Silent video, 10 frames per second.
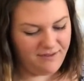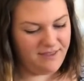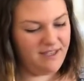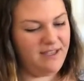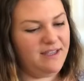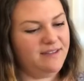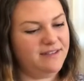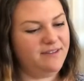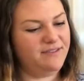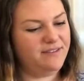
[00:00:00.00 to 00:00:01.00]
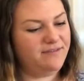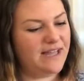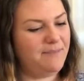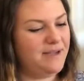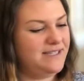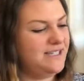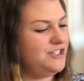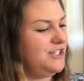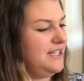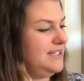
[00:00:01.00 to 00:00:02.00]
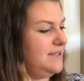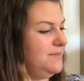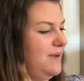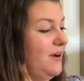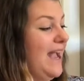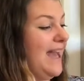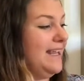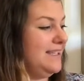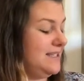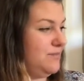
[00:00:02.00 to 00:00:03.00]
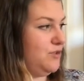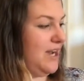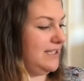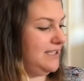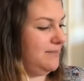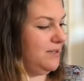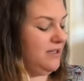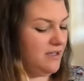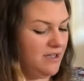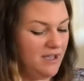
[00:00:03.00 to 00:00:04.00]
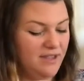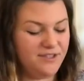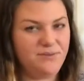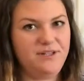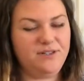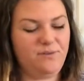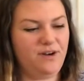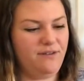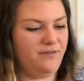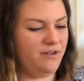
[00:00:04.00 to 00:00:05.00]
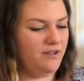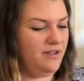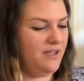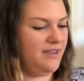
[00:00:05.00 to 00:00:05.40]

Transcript: the Lift the Flap adding and subtracting book. This one is wonderful.